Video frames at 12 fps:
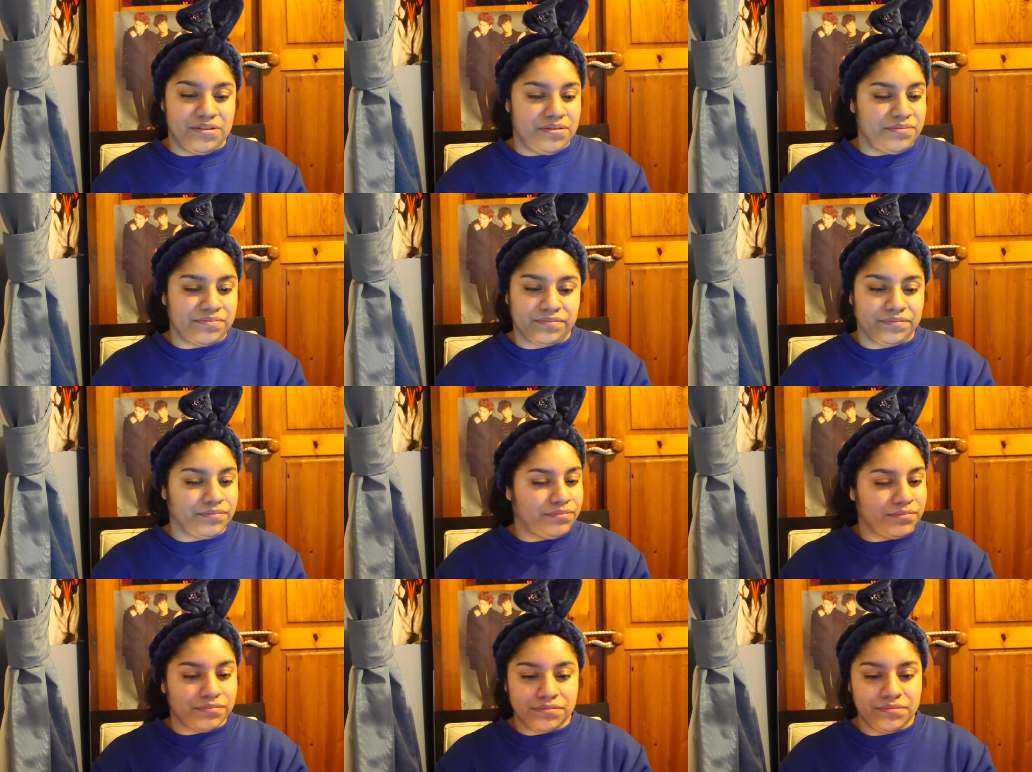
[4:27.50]

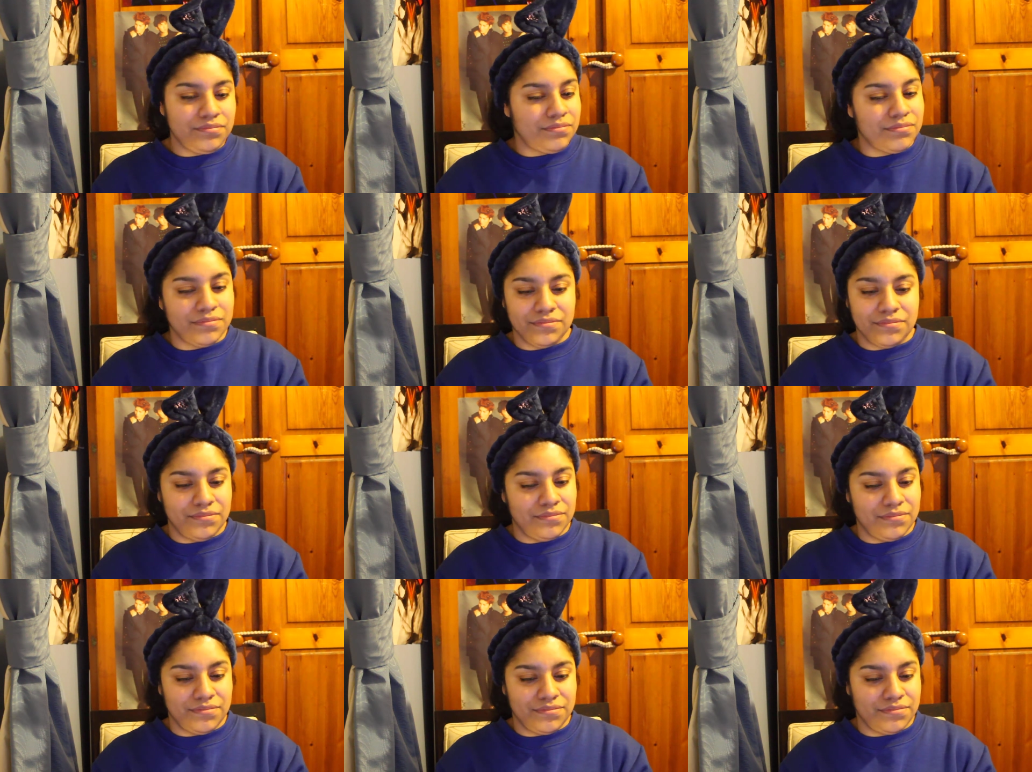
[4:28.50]

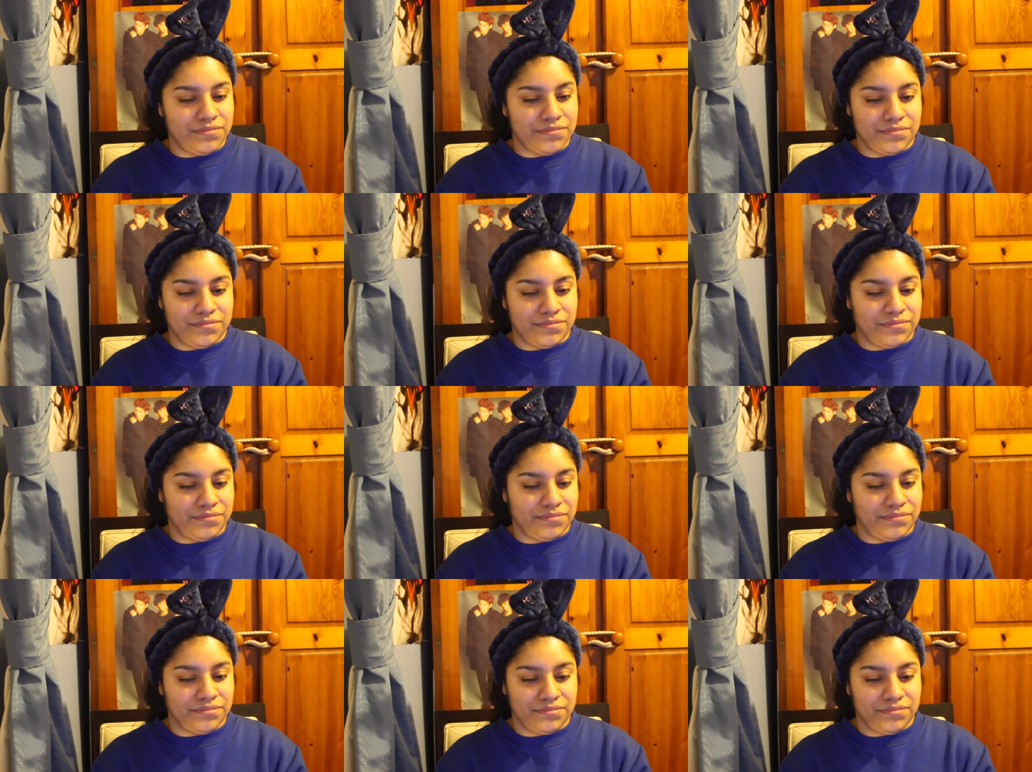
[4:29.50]

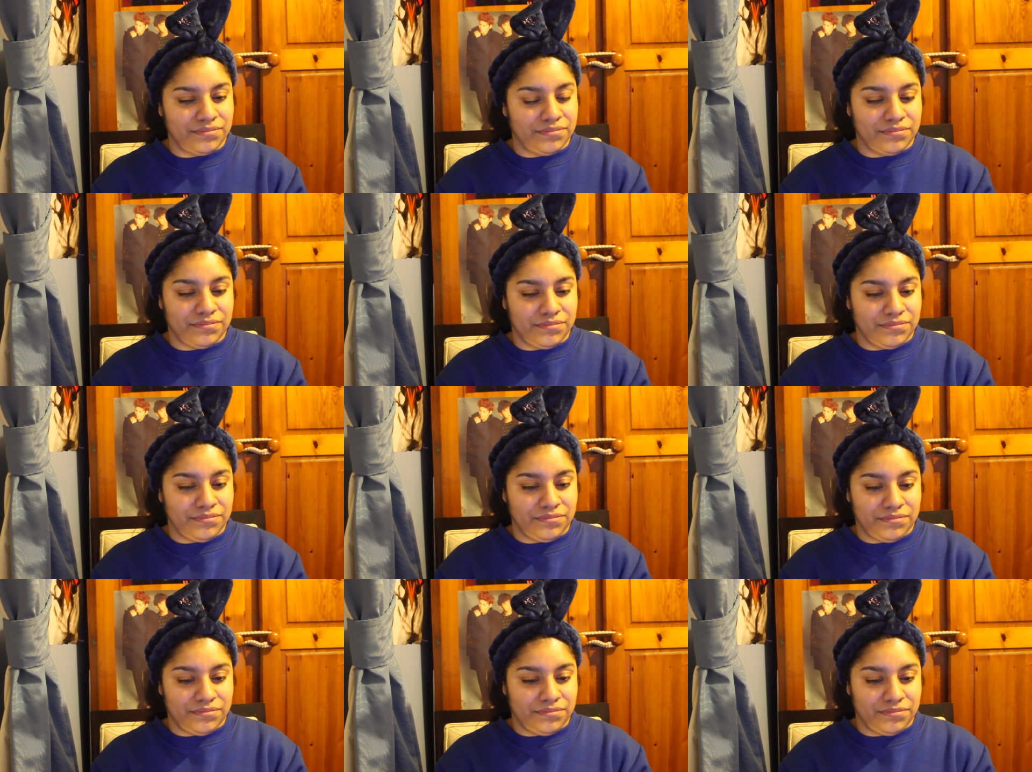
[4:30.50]

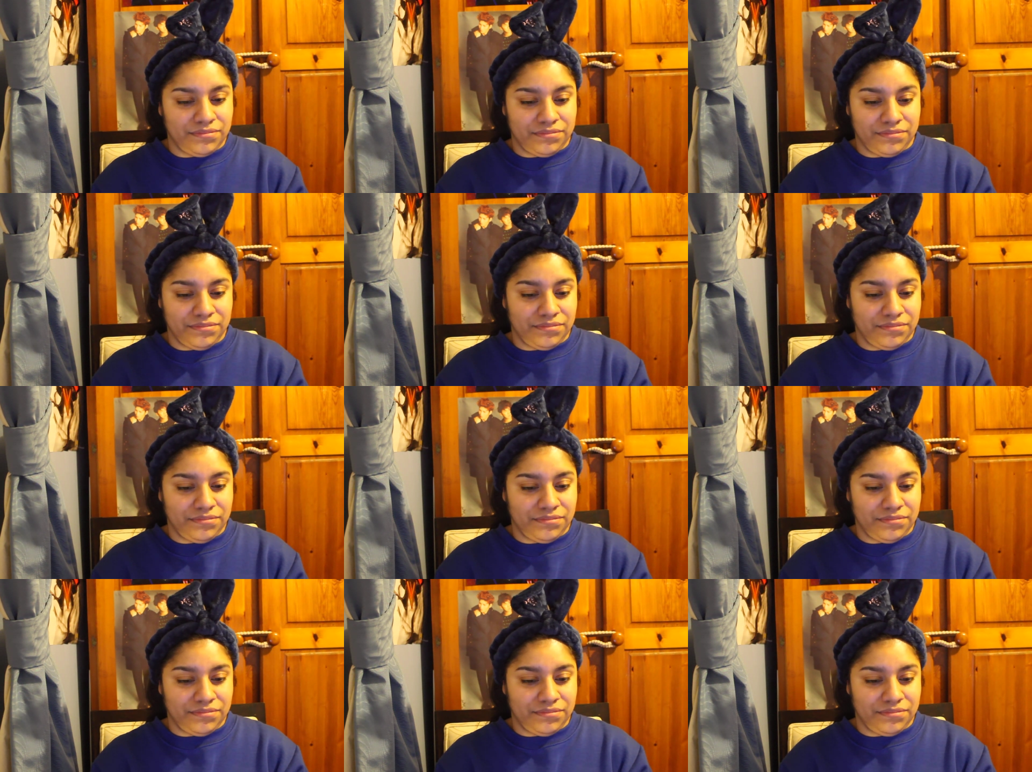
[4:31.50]
Nothing is said.